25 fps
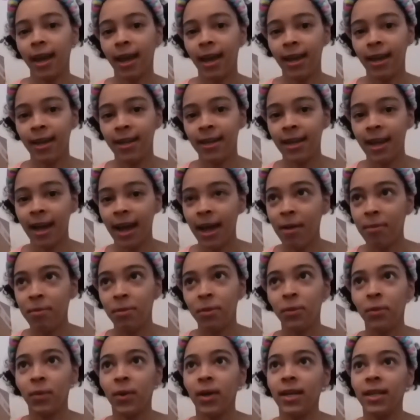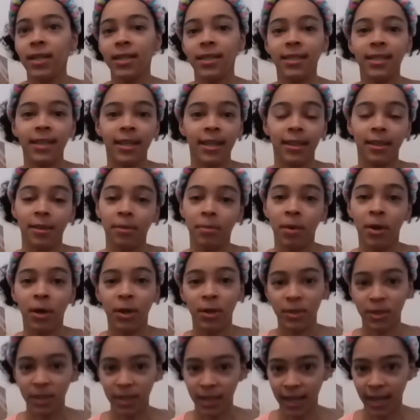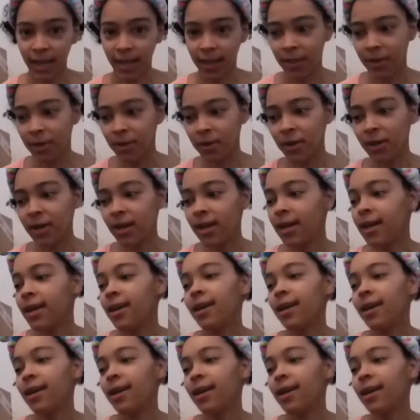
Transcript: and I've been waiting to get them all together